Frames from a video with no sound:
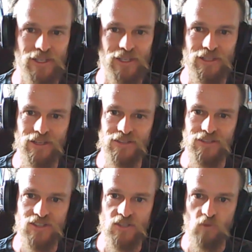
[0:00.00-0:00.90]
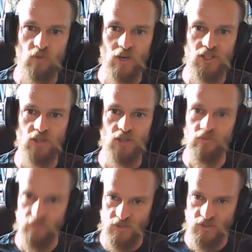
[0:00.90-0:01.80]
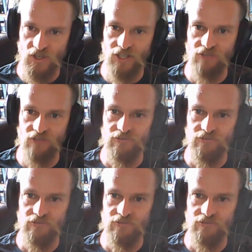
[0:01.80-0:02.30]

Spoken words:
And this is WarHQ signing off.